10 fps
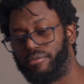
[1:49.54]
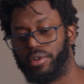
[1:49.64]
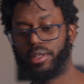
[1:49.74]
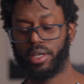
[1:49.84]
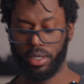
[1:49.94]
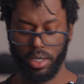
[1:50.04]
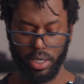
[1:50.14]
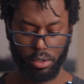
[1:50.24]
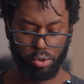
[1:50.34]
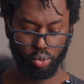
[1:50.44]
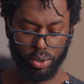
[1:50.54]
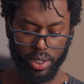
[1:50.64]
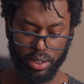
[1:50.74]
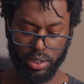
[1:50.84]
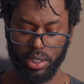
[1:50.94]
everything,
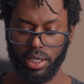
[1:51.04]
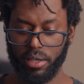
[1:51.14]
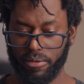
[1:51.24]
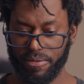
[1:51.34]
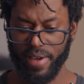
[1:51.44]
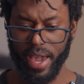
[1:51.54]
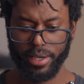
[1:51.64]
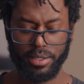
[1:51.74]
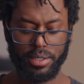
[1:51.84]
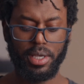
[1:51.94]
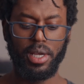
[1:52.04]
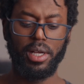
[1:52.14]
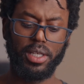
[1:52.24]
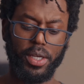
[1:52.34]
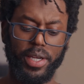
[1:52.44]
including the effects.
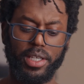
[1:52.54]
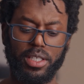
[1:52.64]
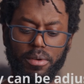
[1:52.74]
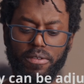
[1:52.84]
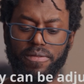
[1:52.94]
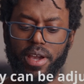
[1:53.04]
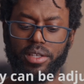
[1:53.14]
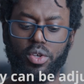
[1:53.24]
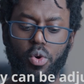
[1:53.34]
Let me get some effects